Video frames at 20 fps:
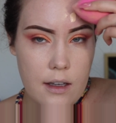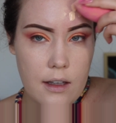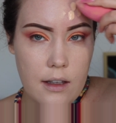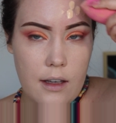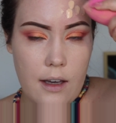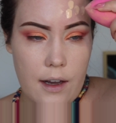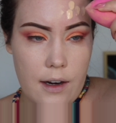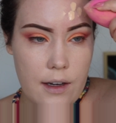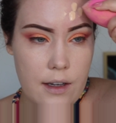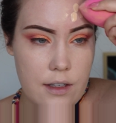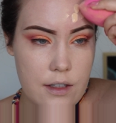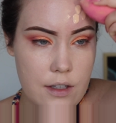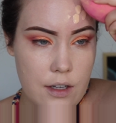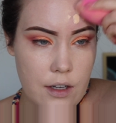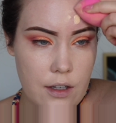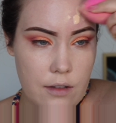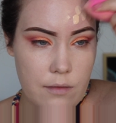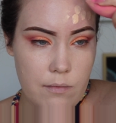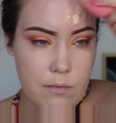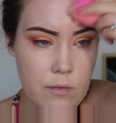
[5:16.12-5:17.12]
get it
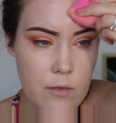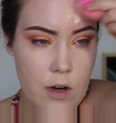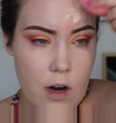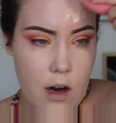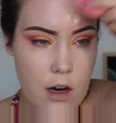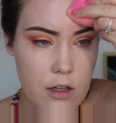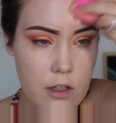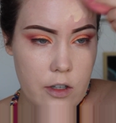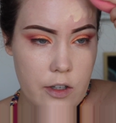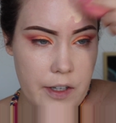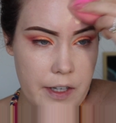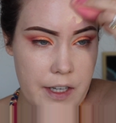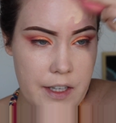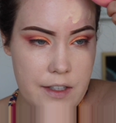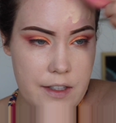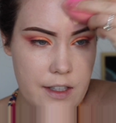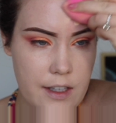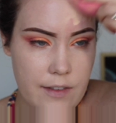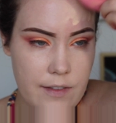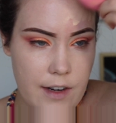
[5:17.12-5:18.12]
to not
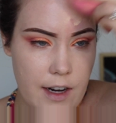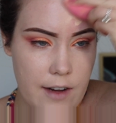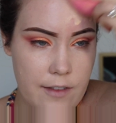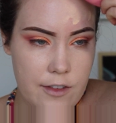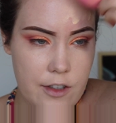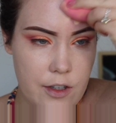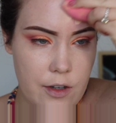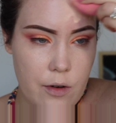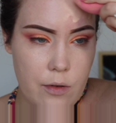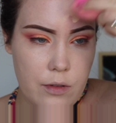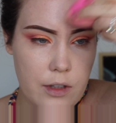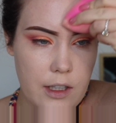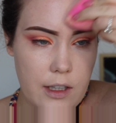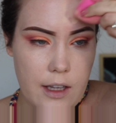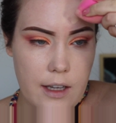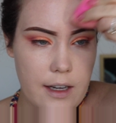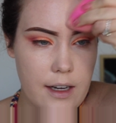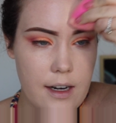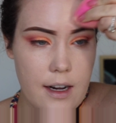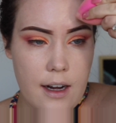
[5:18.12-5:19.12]
crease even after only
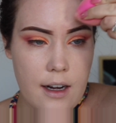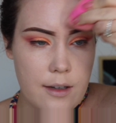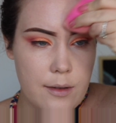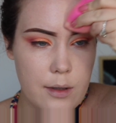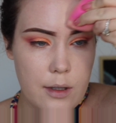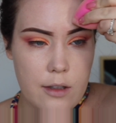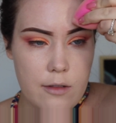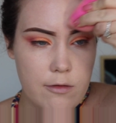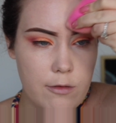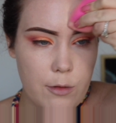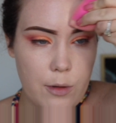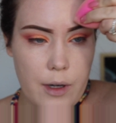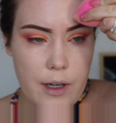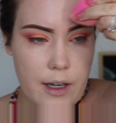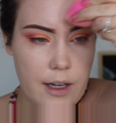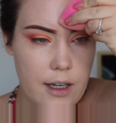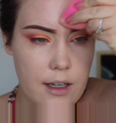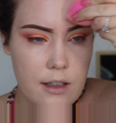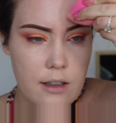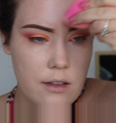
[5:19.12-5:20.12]
like an hour of
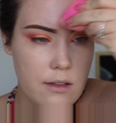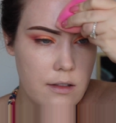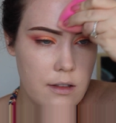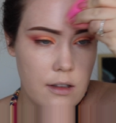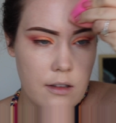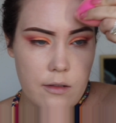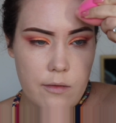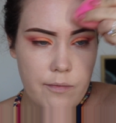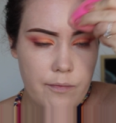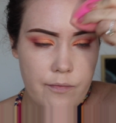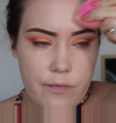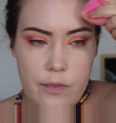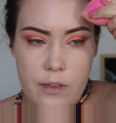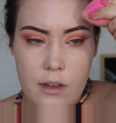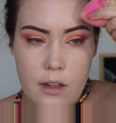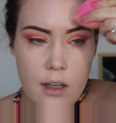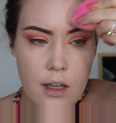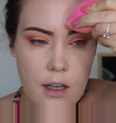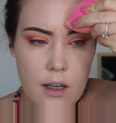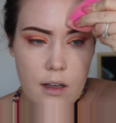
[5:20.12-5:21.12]
wear. So,
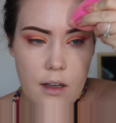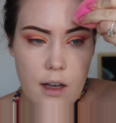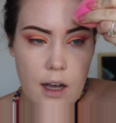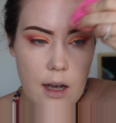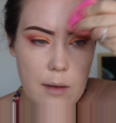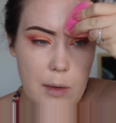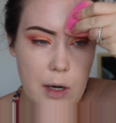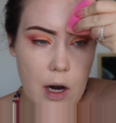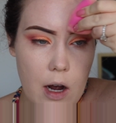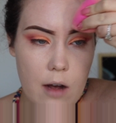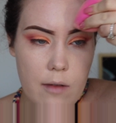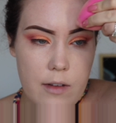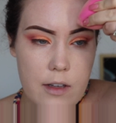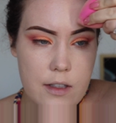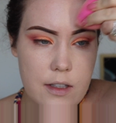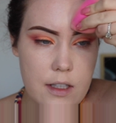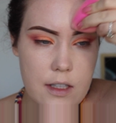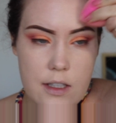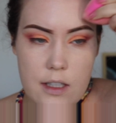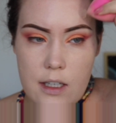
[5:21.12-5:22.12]
I mean,
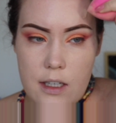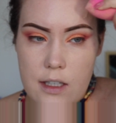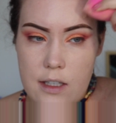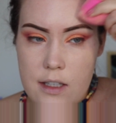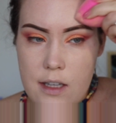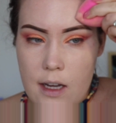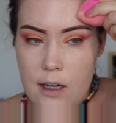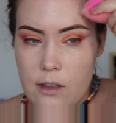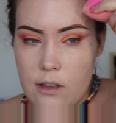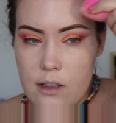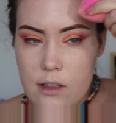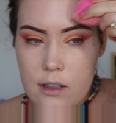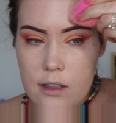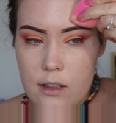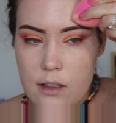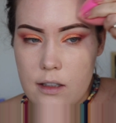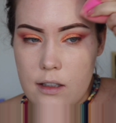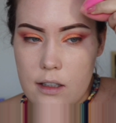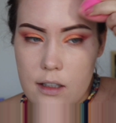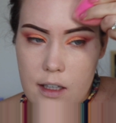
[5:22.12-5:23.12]
obviously it's gonna settle
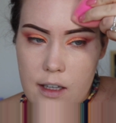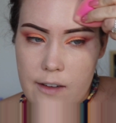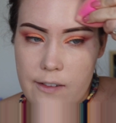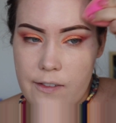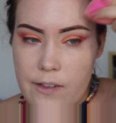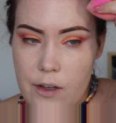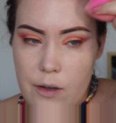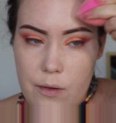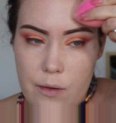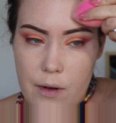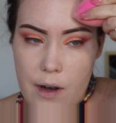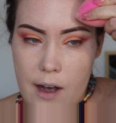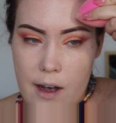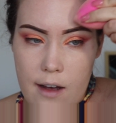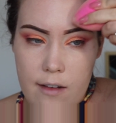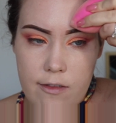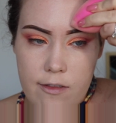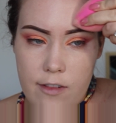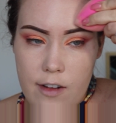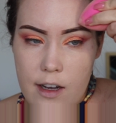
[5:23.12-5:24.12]
if you
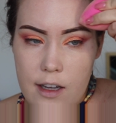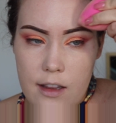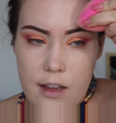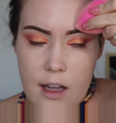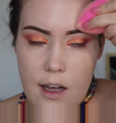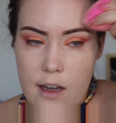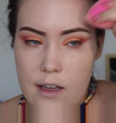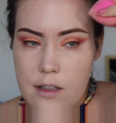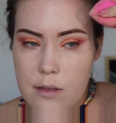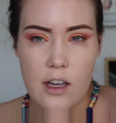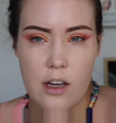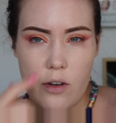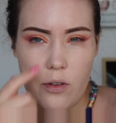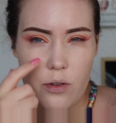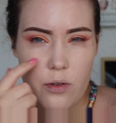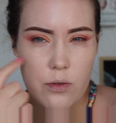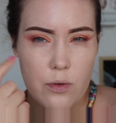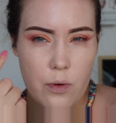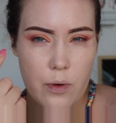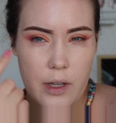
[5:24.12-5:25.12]
have fine lines. You know
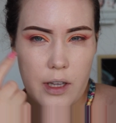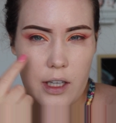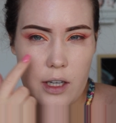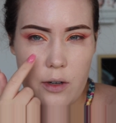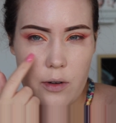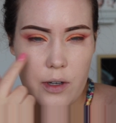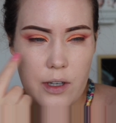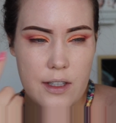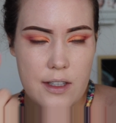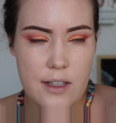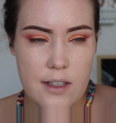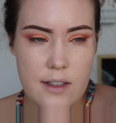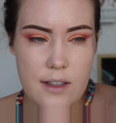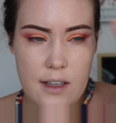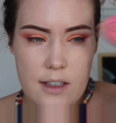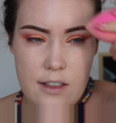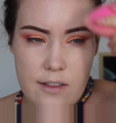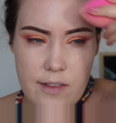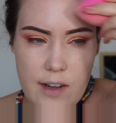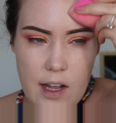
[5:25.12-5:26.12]
those oily creases
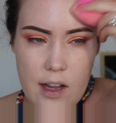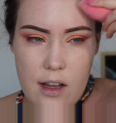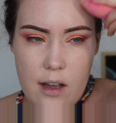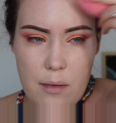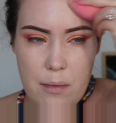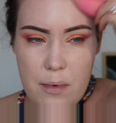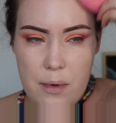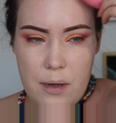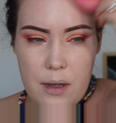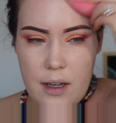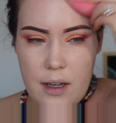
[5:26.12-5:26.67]
that develop?